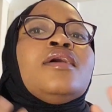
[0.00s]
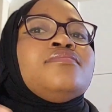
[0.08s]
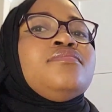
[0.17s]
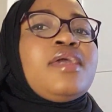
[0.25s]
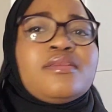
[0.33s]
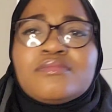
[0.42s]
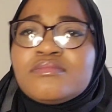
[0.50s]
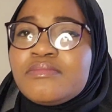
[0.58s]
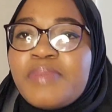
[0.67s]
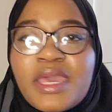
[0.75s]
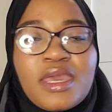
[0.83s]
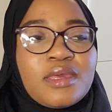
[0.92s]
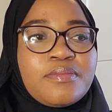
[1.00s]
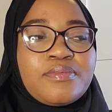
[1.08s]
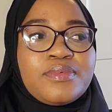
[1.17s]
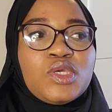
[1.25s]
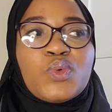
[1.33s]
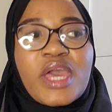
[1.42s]
Then, babe,
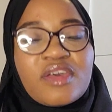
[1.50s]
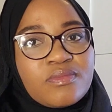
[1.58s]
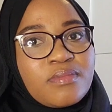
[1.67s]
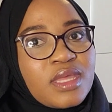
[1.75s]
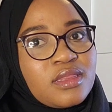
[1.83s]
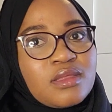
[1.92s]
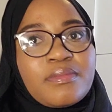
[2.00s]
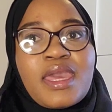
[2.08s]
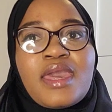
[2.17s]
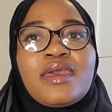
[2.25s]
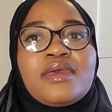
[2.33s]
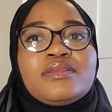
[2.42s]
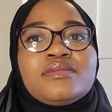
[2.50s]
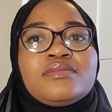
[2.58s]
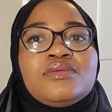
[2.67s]
you have met the man.